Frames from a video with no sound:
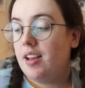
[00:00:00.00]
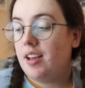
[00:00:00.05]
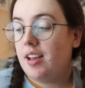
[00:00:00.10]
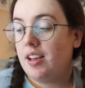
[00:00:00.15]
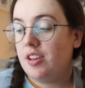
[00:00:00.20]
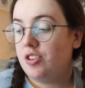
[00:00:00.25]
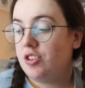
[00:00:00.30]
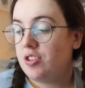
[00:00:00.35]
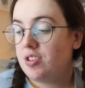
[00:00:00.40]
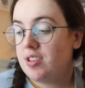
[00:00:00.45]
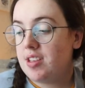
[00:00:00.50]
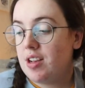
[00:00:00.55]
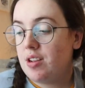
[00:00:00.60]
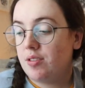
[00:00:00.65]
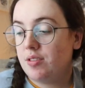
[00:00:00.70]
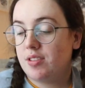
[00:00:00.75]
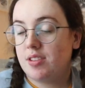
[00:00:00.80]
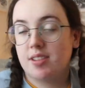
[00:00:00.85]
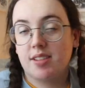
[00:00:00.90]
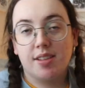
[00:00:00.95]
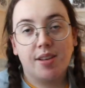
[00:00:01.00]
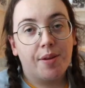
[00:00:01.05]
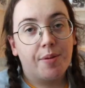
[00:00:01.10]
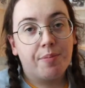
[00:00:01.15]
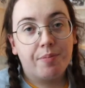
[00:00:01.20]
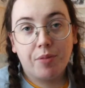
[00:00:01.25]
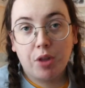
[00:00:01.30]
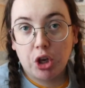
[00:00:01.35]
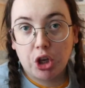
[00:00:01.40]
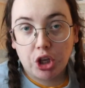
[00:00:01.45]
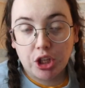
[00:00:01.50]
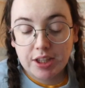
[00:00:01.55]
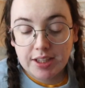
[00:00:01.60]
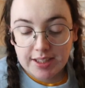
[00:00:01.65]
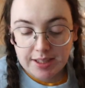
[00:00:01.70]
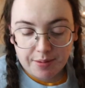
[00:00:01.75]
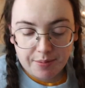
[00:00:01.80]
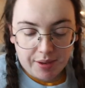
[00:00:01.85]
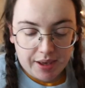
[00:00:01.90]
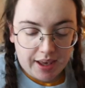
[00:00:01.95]
it just sounds good
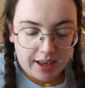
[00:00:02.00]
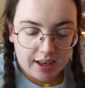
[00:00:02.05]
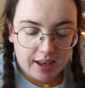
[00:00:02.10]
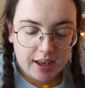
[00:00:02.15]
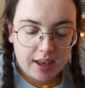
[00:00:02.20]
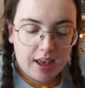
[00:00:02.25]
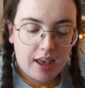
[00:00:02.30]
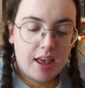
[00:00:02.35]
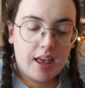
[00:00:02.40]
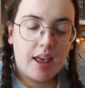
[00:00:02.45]
to me.